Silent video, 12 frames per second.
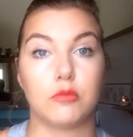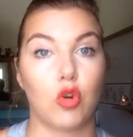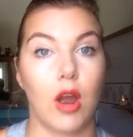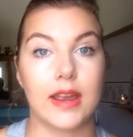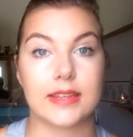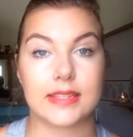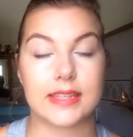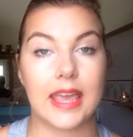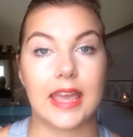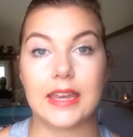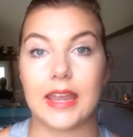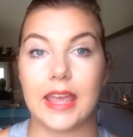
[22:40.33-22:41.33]
drier
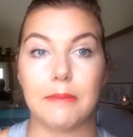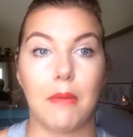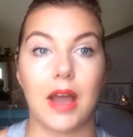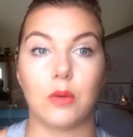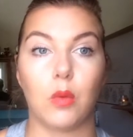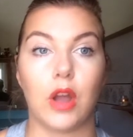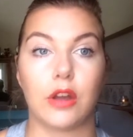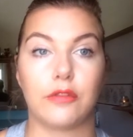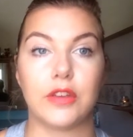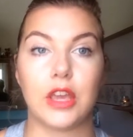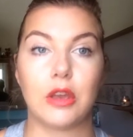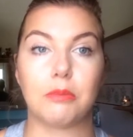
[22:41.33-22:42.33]
skin, it might work
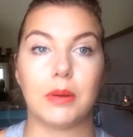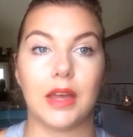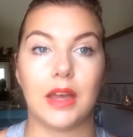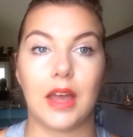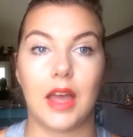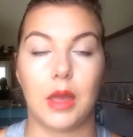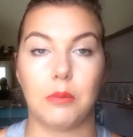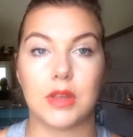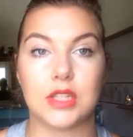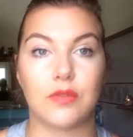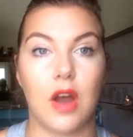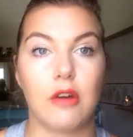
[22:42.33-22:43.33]
for you, but
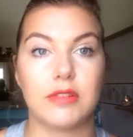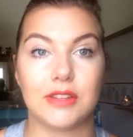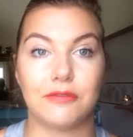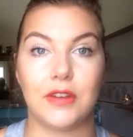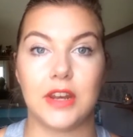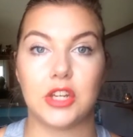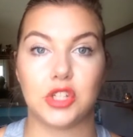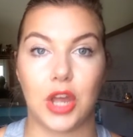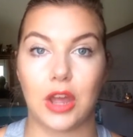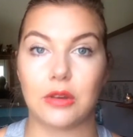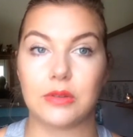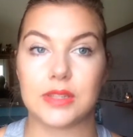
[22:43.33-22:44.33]
as far as the finish
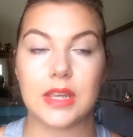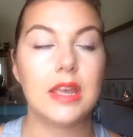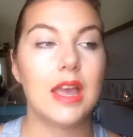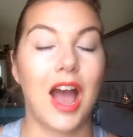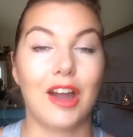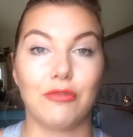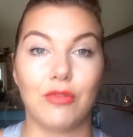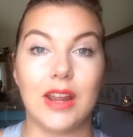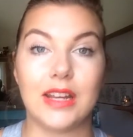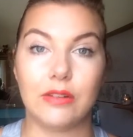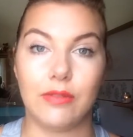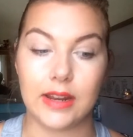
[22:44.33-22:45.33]
goes, I
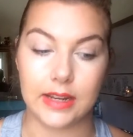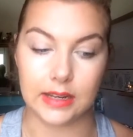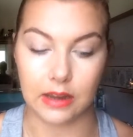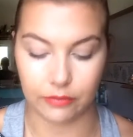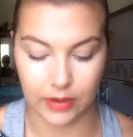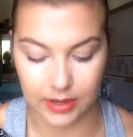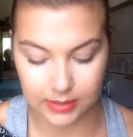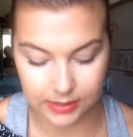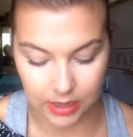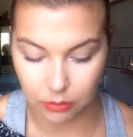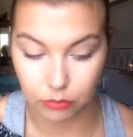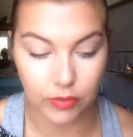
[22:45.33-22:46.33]
really, really love it.
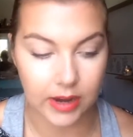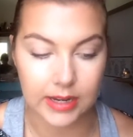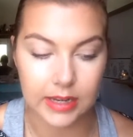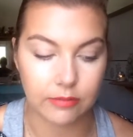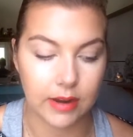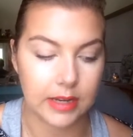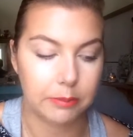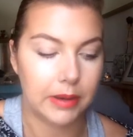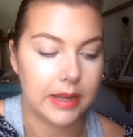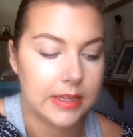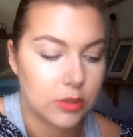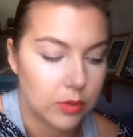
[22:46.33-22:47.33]
So really, really
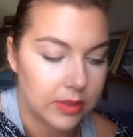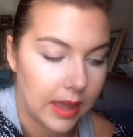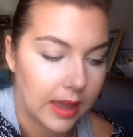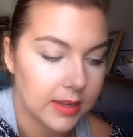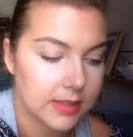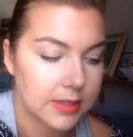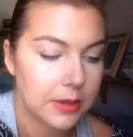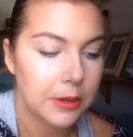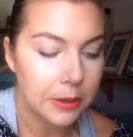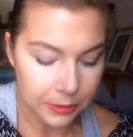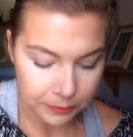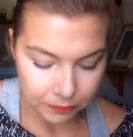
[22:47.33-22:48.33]
pleased with that.
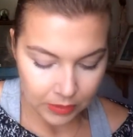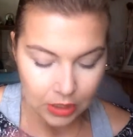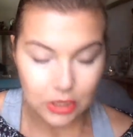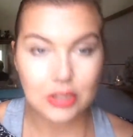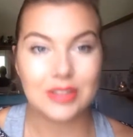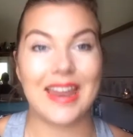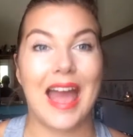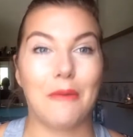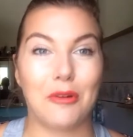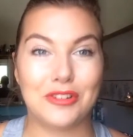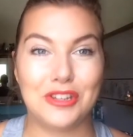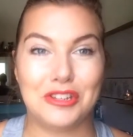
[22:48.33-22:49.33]

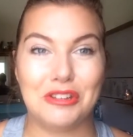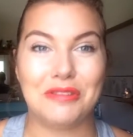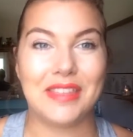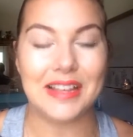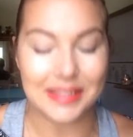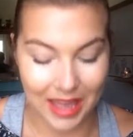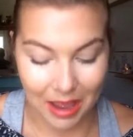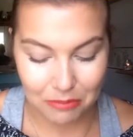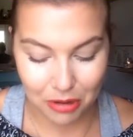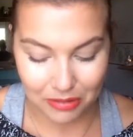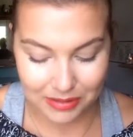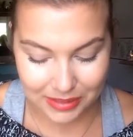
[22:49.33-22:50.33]
Now on to 2 things that
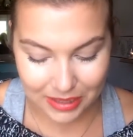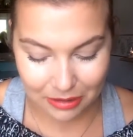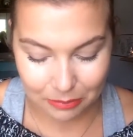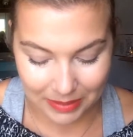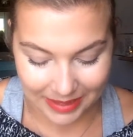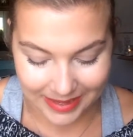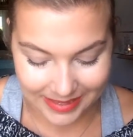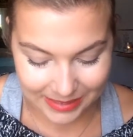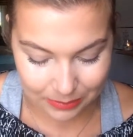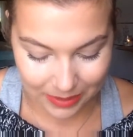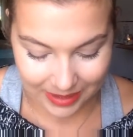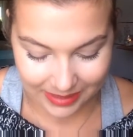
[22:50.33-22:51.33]
I'm not so
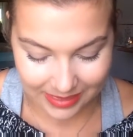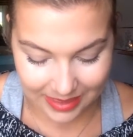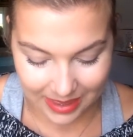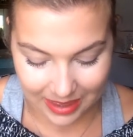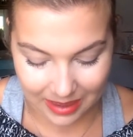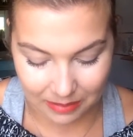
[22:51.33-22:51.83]
pleased with.